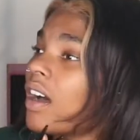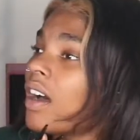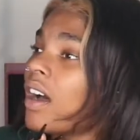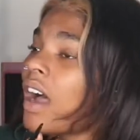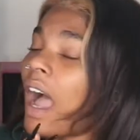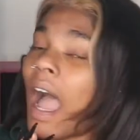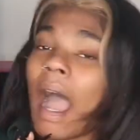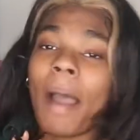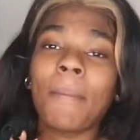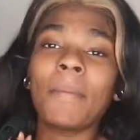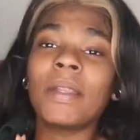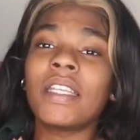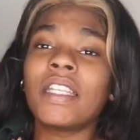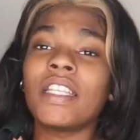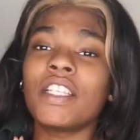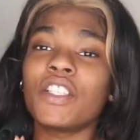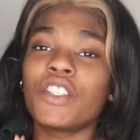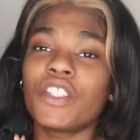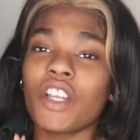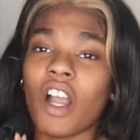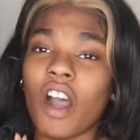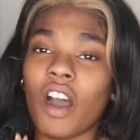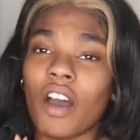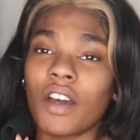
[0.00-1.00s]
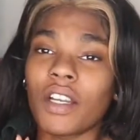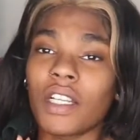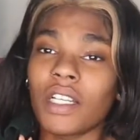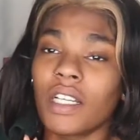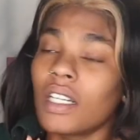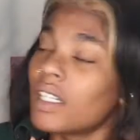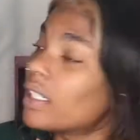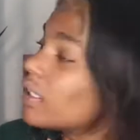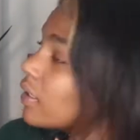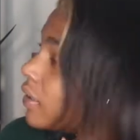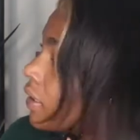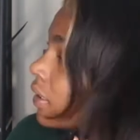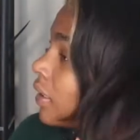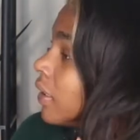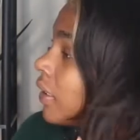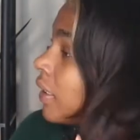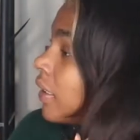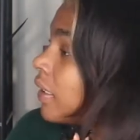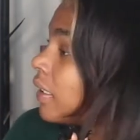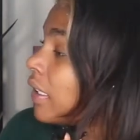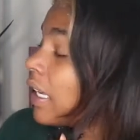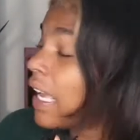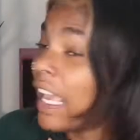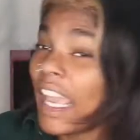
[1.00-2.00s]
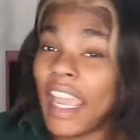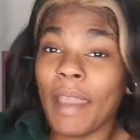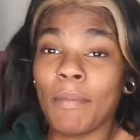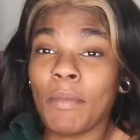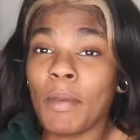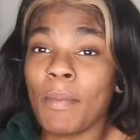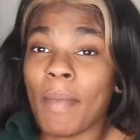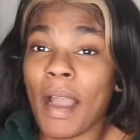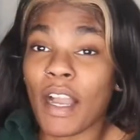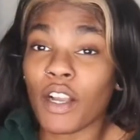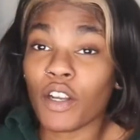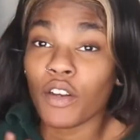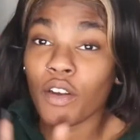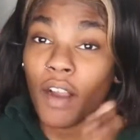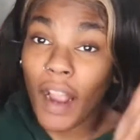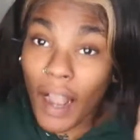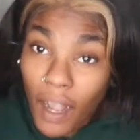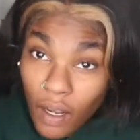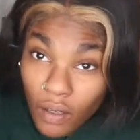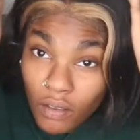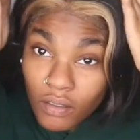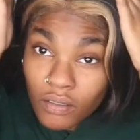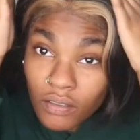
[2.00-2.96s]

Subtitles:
I'ma need y'all to hand me my crown.